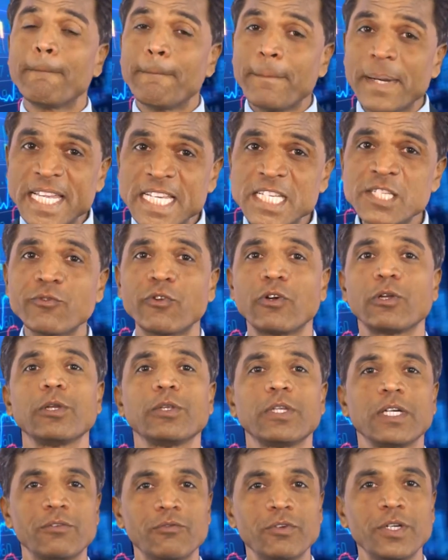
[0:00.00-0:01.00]
Please follow
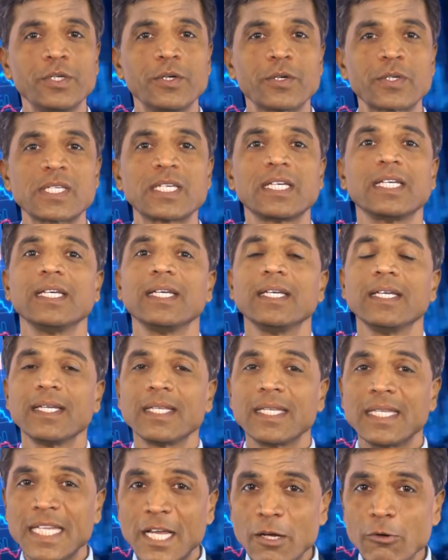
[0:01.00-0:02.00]
that videos.
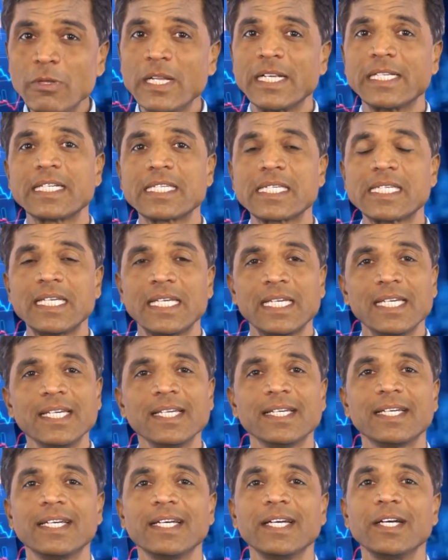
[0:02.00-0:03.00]
Now let us
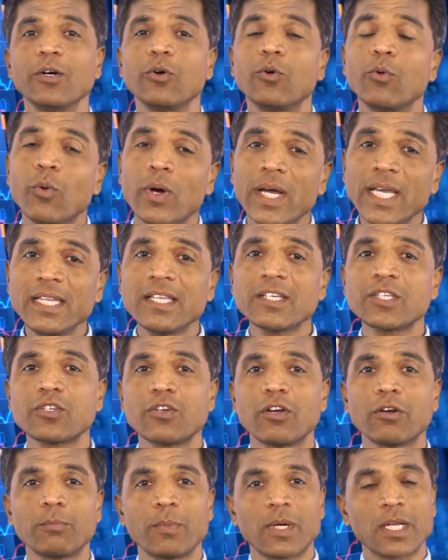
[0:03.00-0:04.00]
see why the
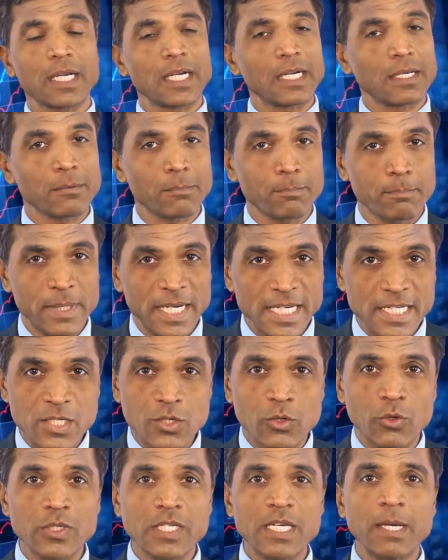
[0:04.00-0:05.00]
stock market price
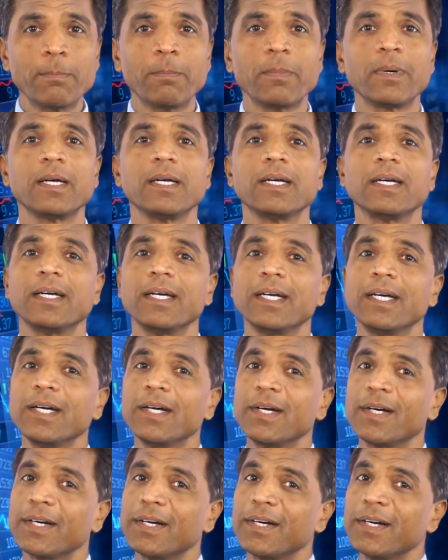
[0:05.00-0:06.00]
goes up,
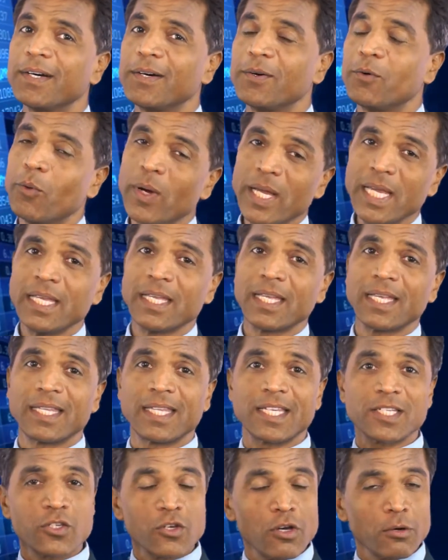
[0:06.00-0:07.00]
why
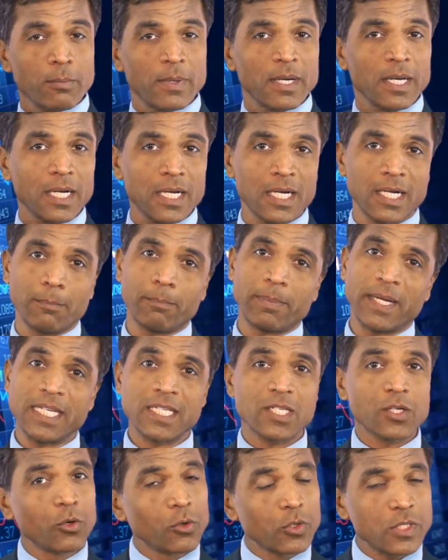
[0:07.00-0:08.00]
the stock market
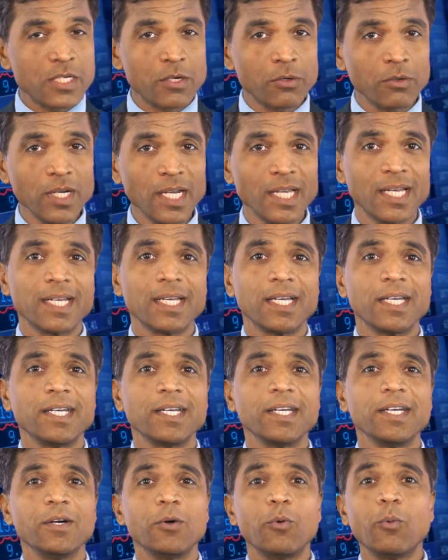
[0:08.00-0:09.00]
price goes down,
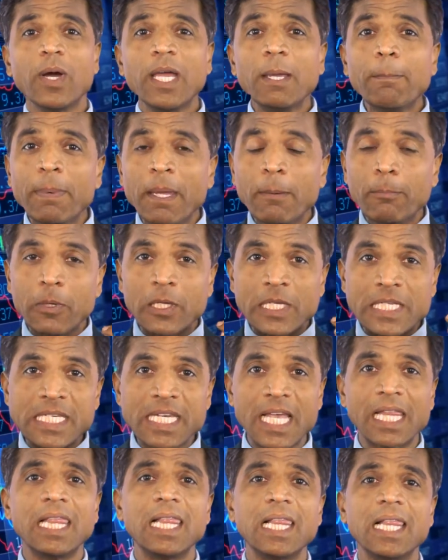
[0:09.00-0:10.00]
why people
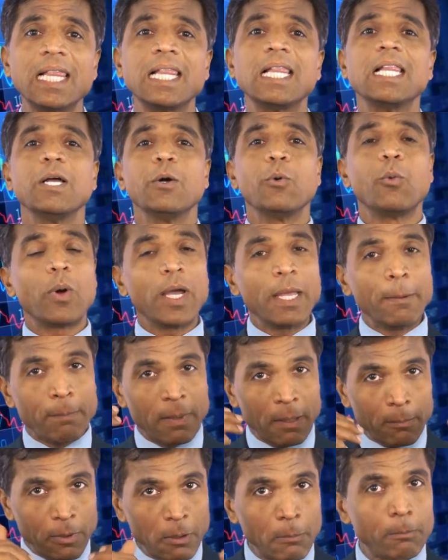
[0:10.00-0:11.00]
sell, why
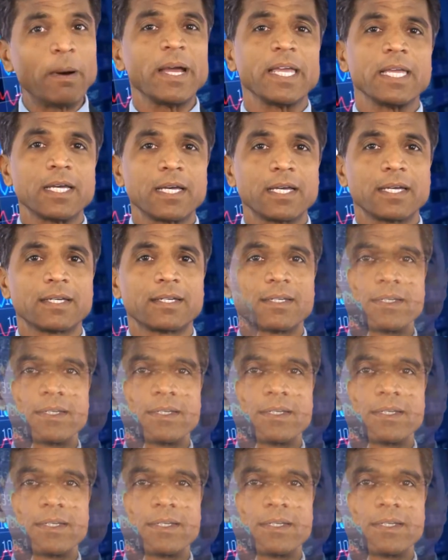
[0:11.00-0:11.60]
people buy.